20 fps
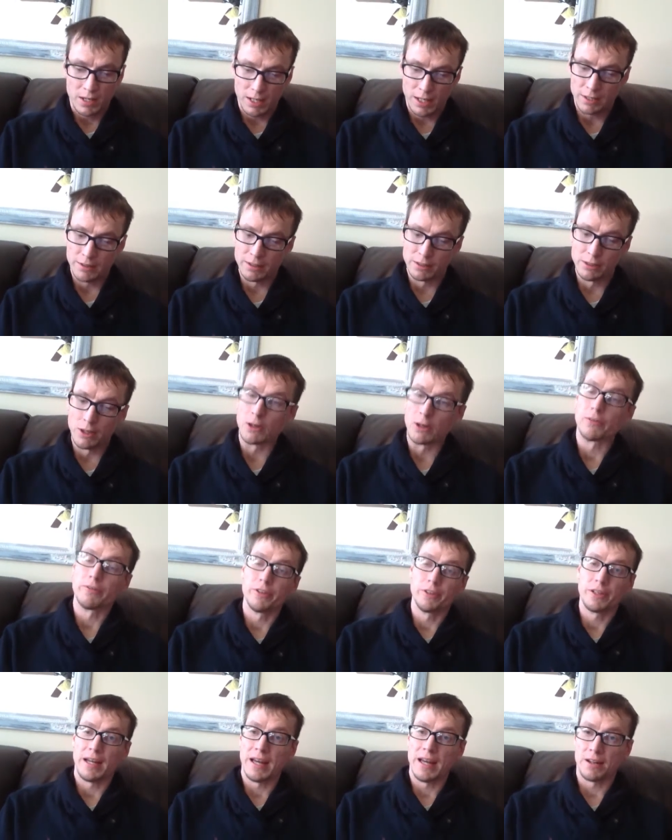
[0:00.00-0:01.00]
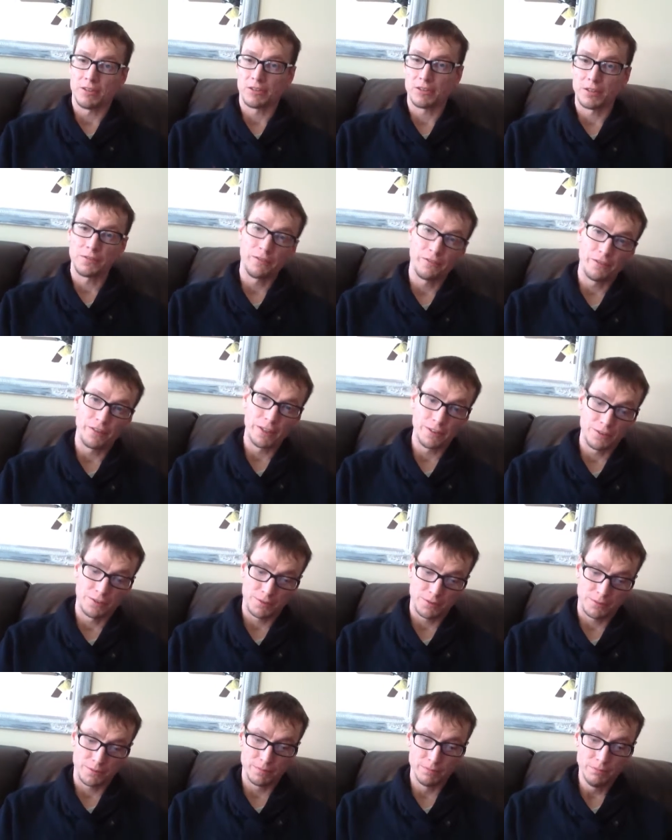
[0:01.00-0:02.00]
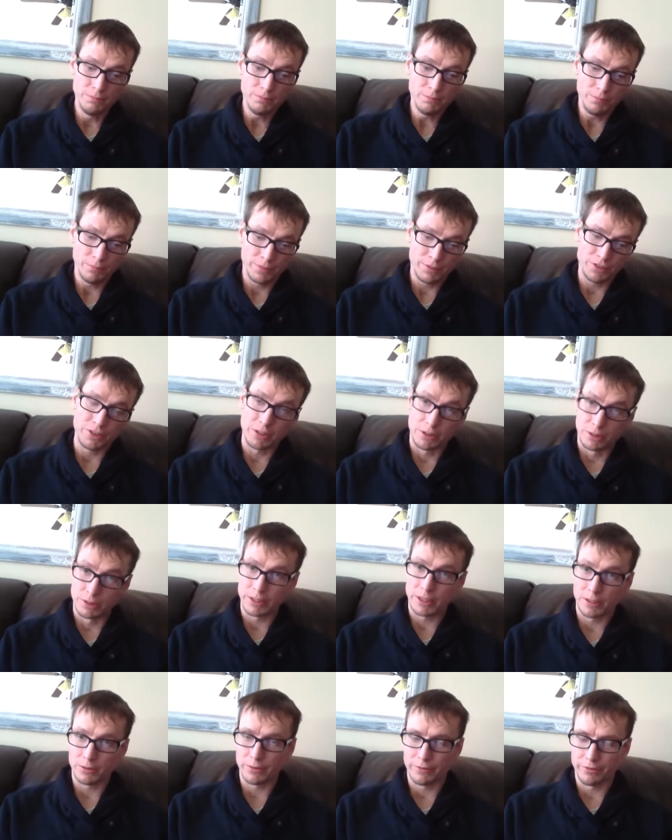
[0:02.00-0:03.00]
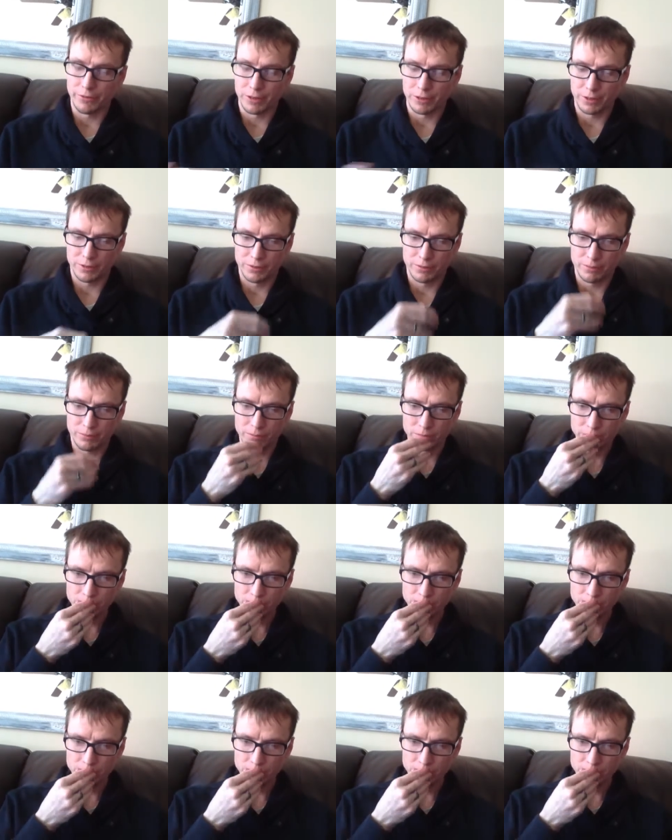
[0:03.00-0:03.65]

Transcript: And the larva actually feeds solely on the fungus.